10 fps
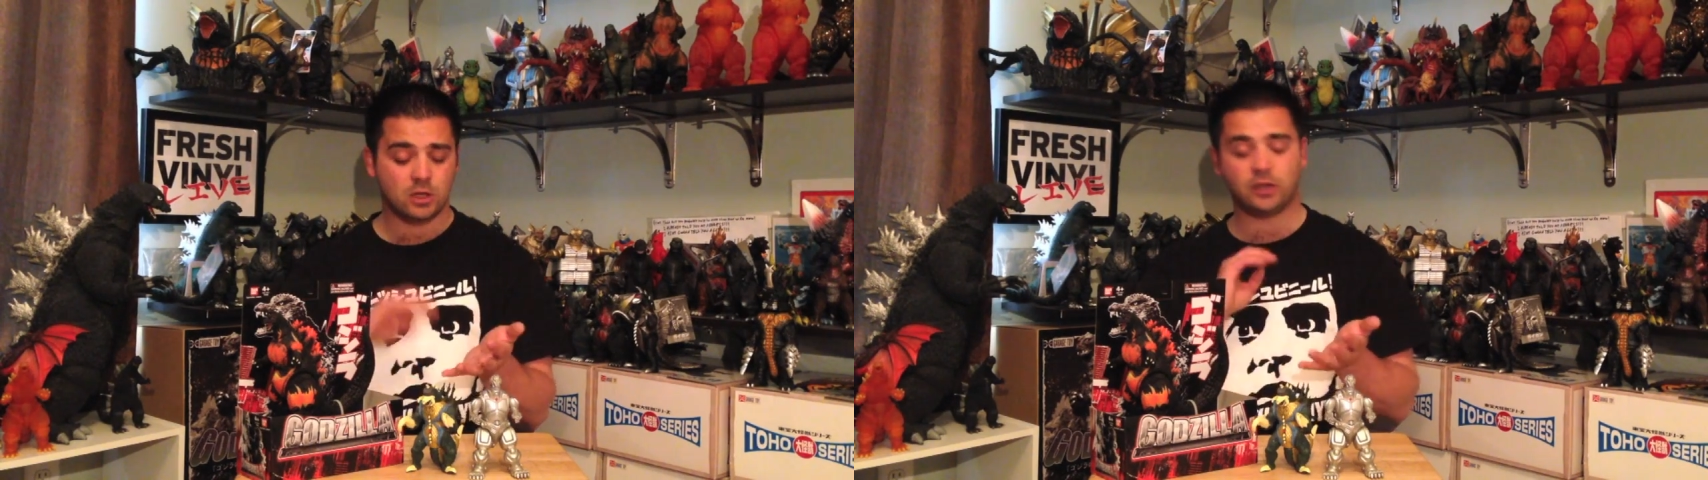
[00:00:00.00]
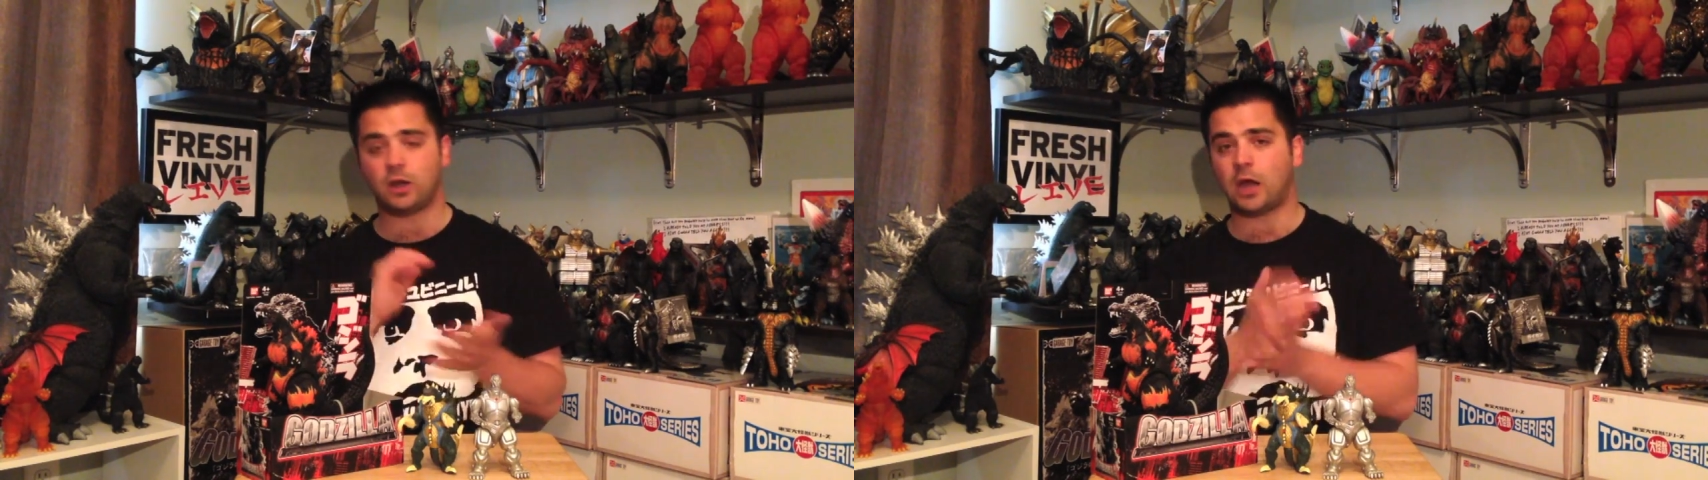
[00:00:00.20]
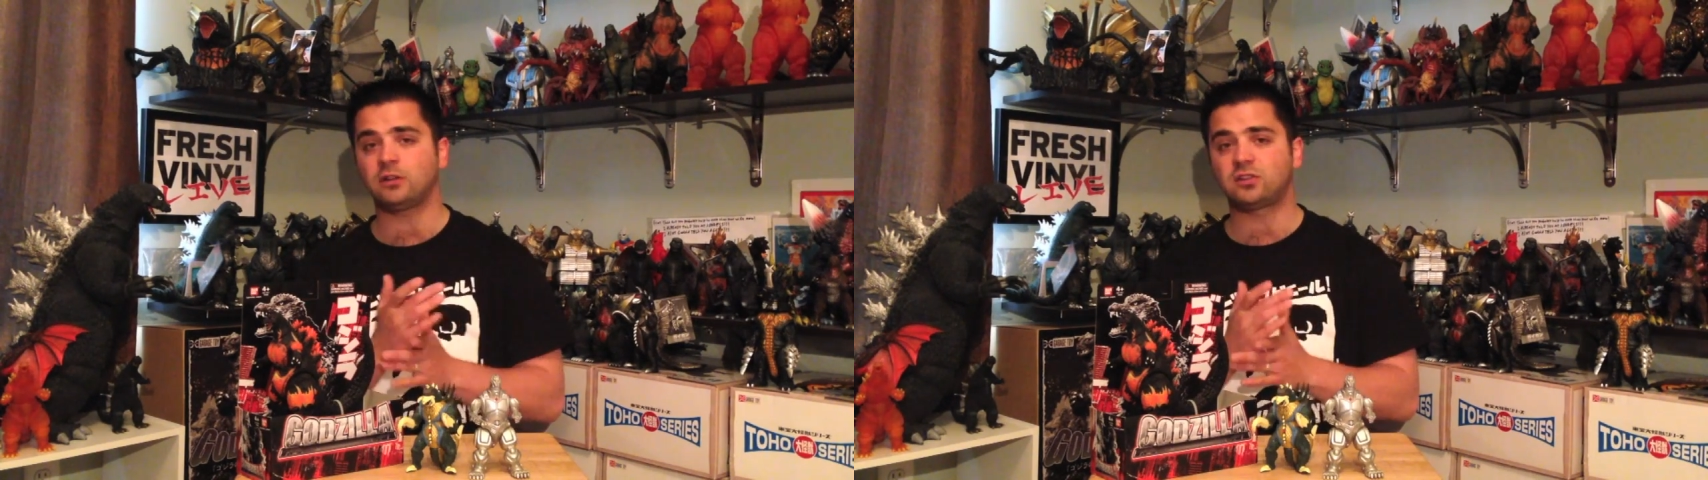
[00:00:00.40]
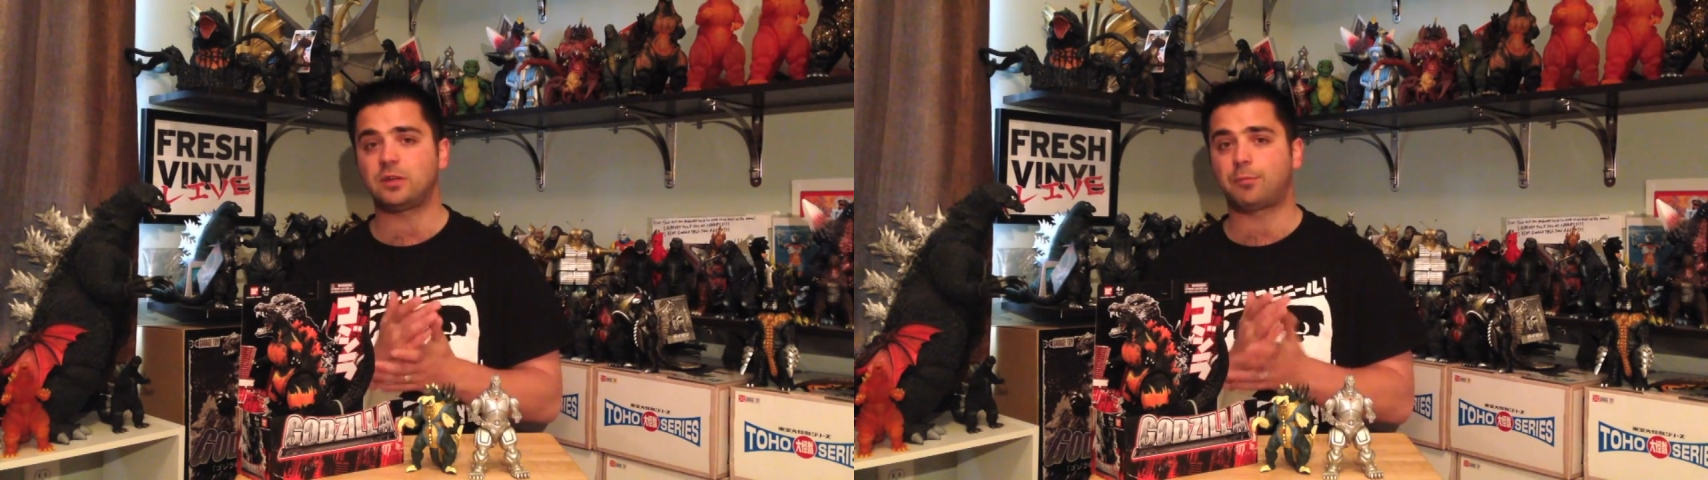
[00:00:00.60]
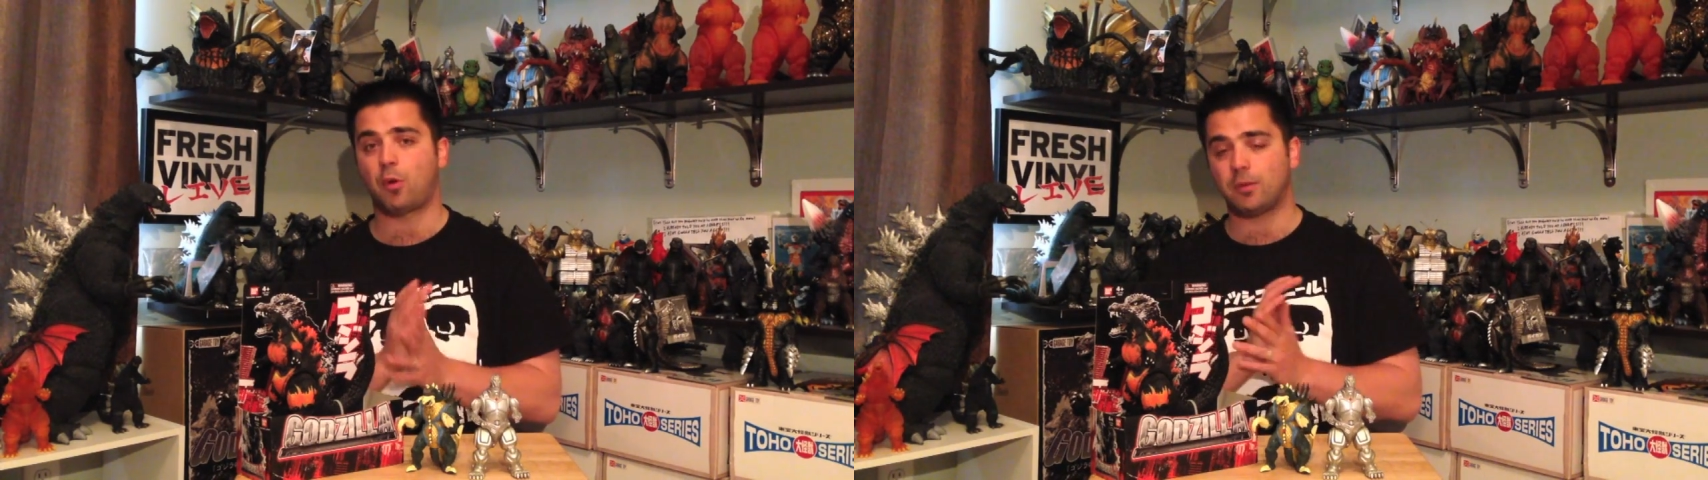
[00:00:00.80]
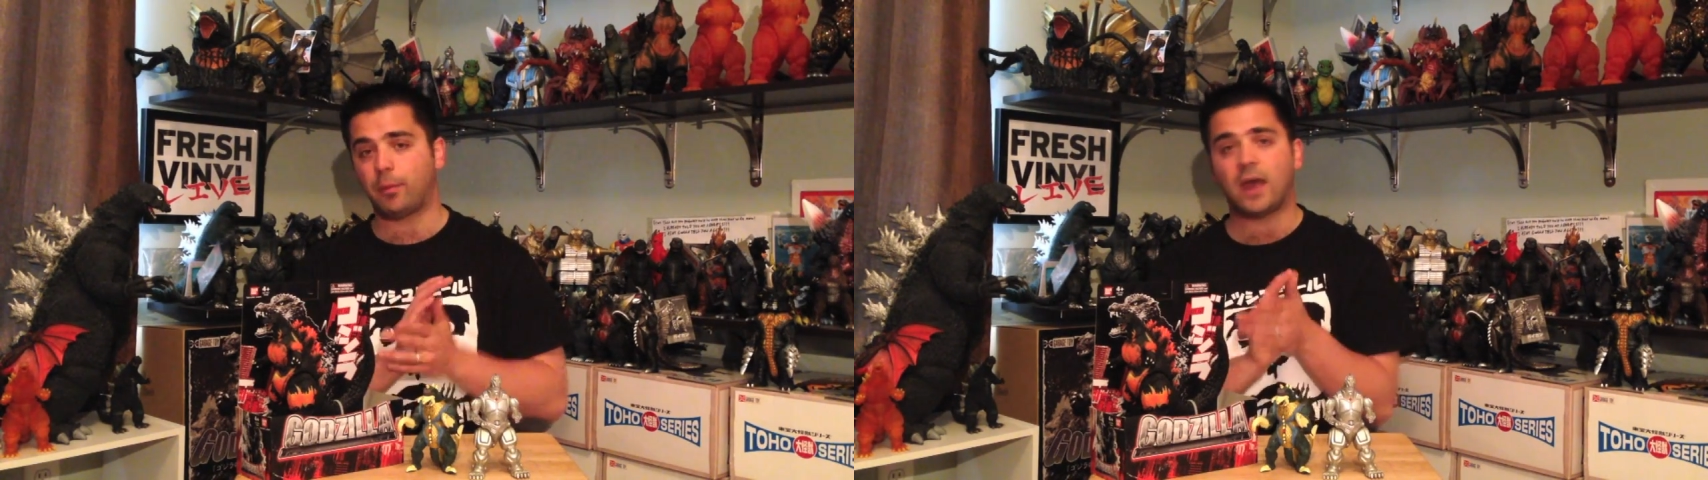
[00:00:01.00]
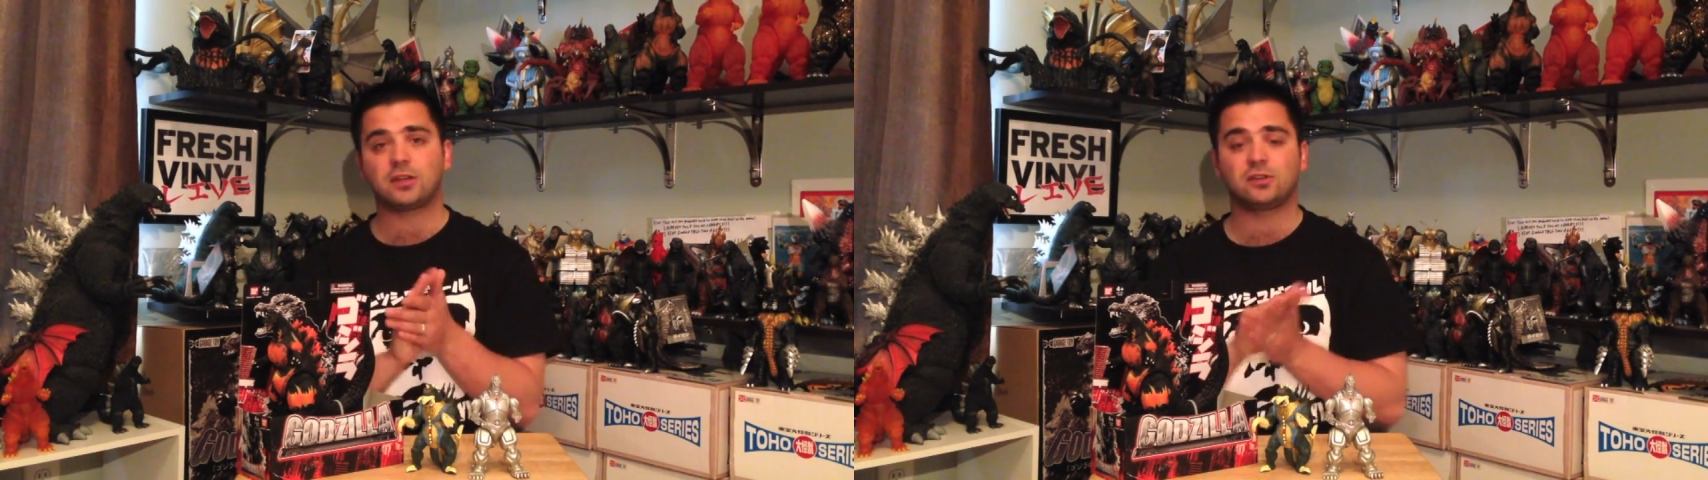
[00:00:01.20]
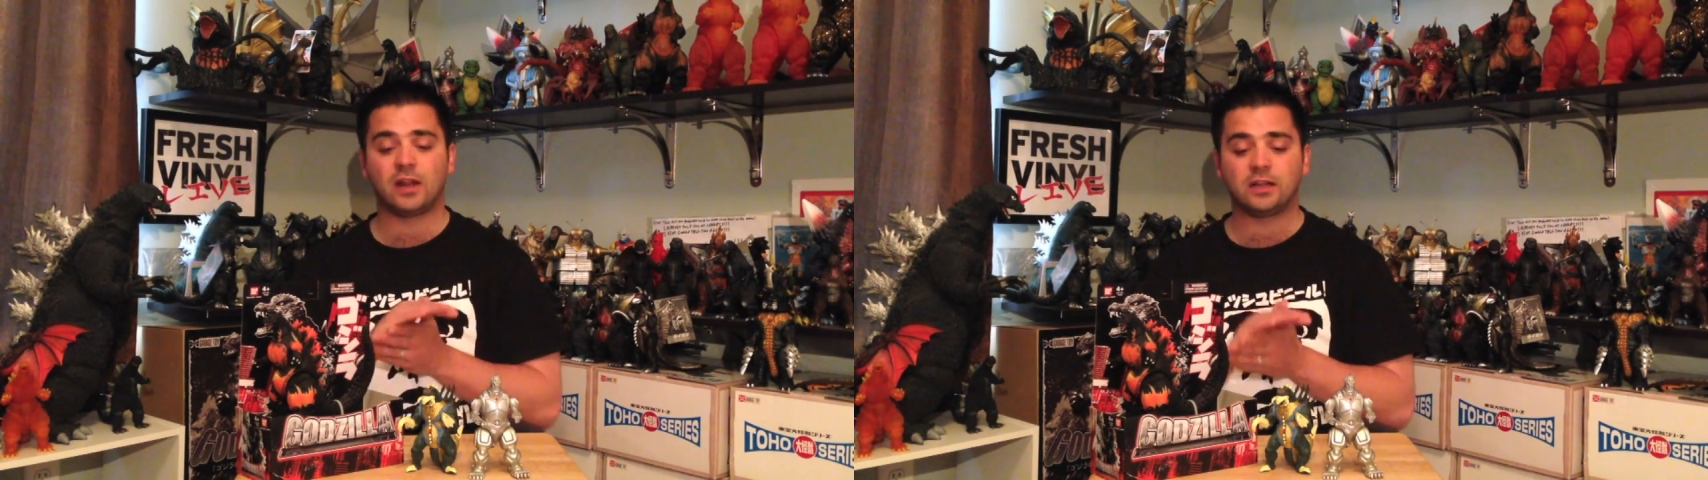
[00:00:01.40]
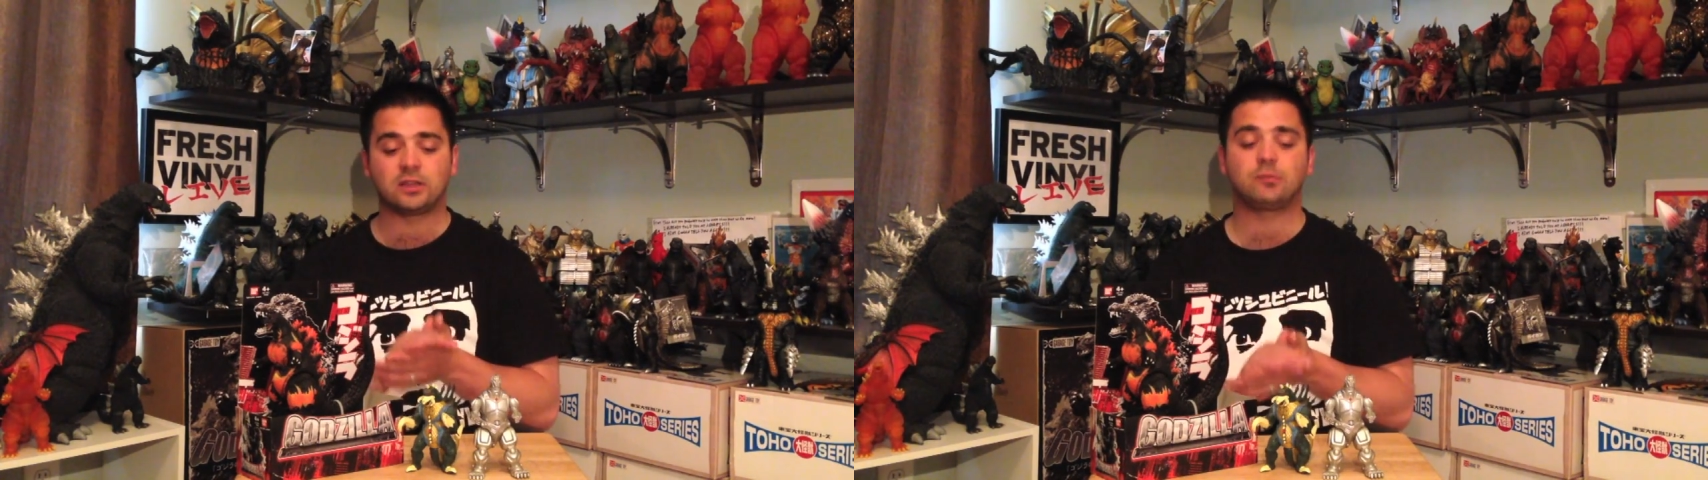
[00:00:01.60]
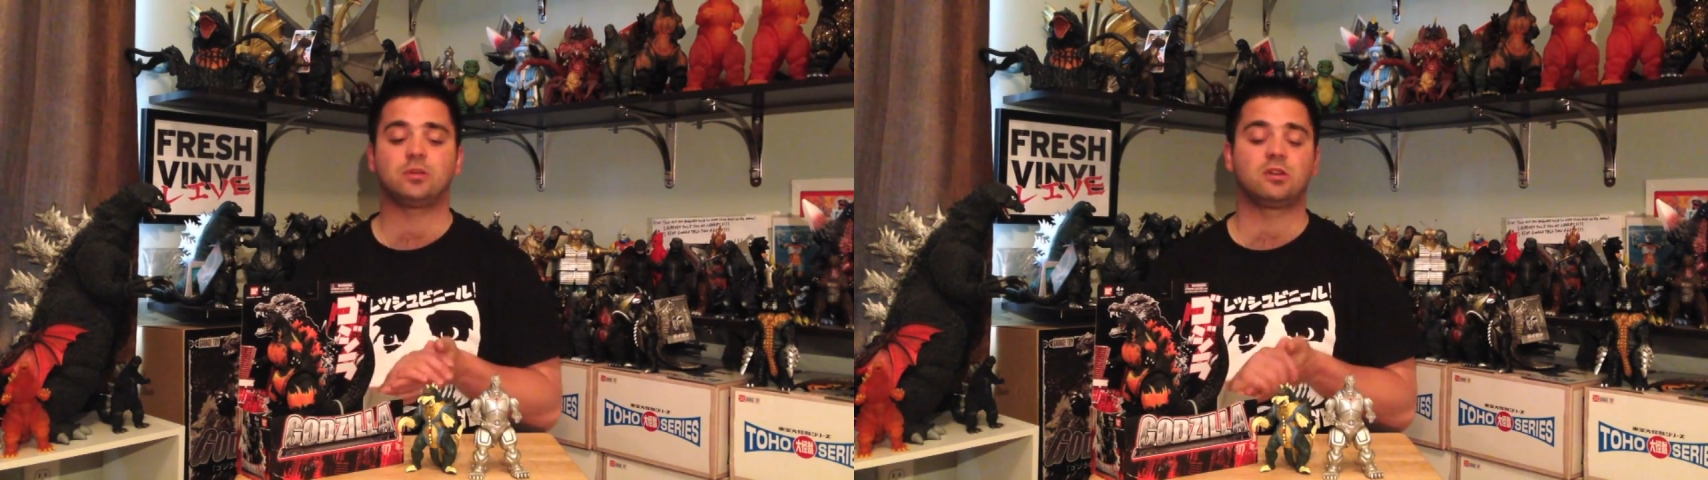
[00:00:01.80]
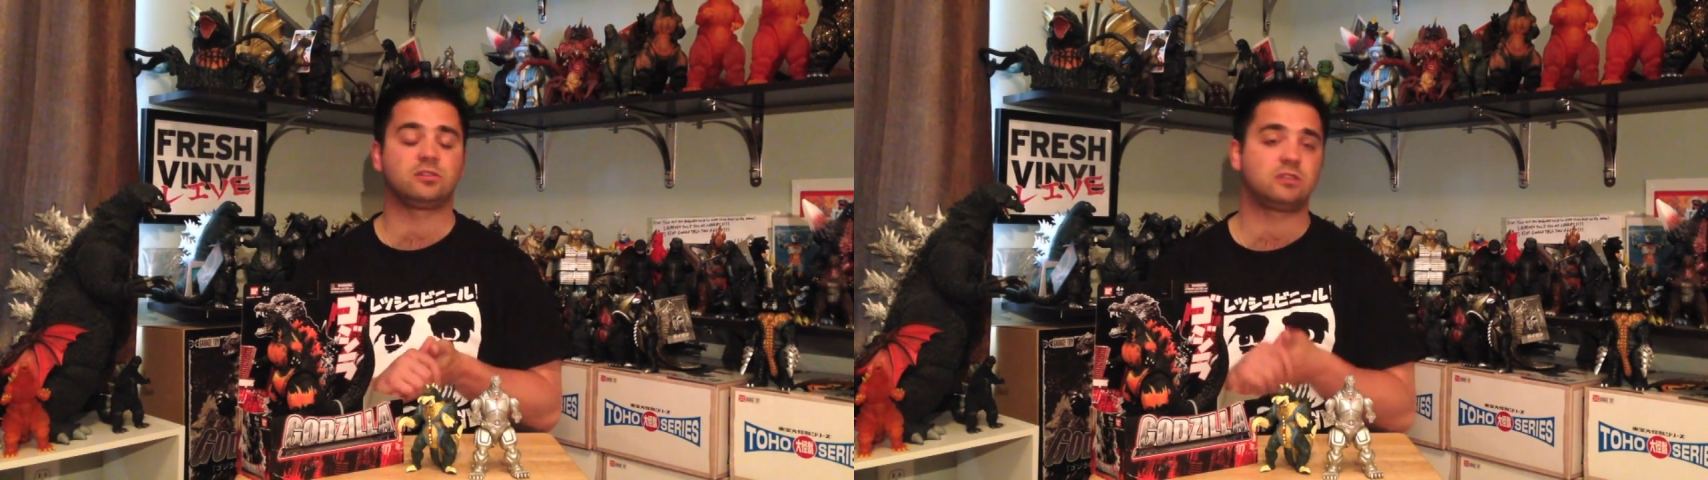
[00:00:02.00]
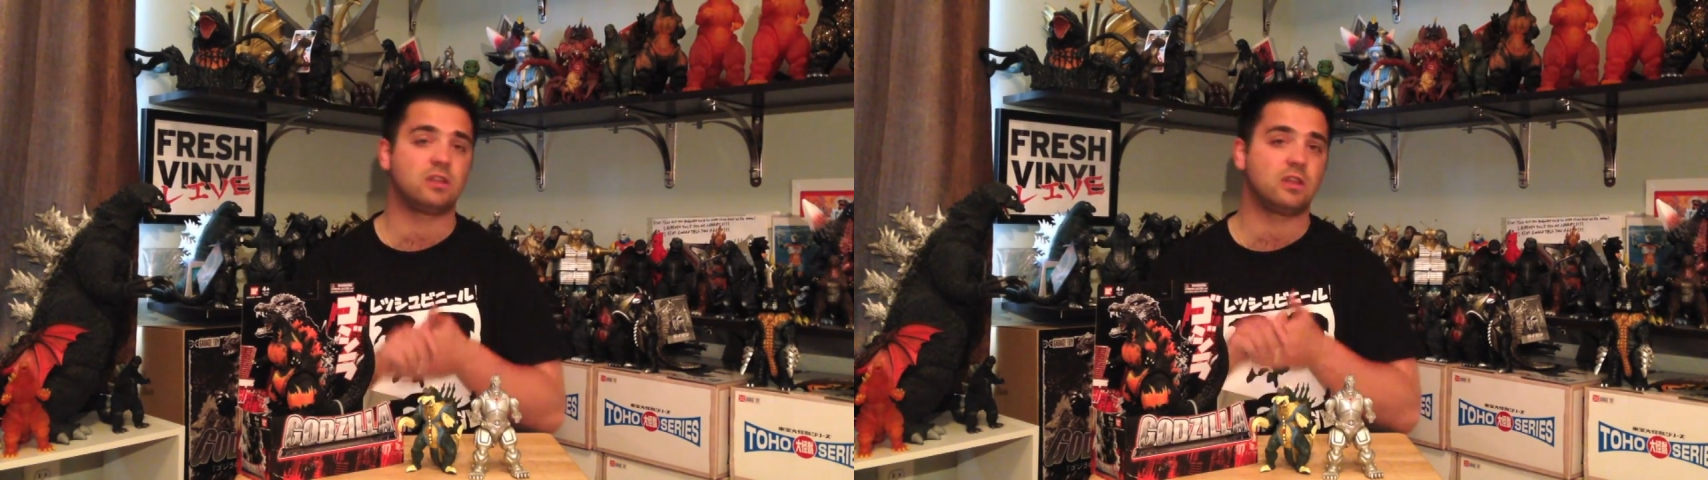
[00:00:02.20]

You know, I don't see the point in bashing anything because